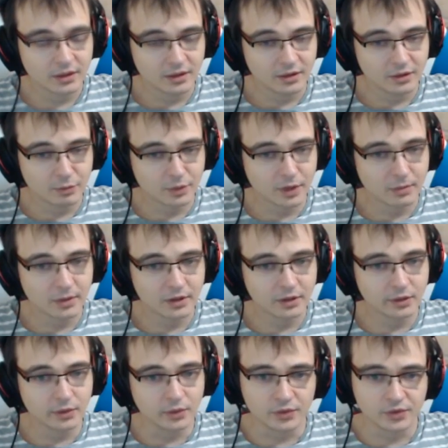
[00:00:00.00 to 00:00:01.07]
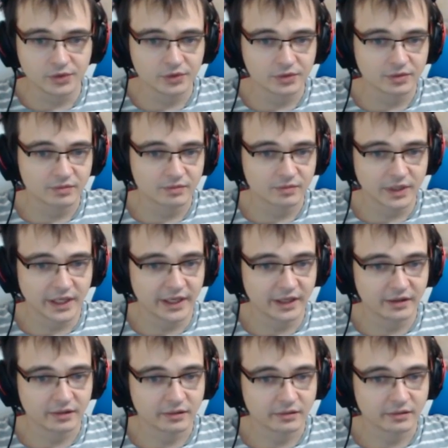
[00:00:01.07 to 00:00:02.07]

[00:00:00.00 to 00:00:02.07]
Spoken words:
you probably lose like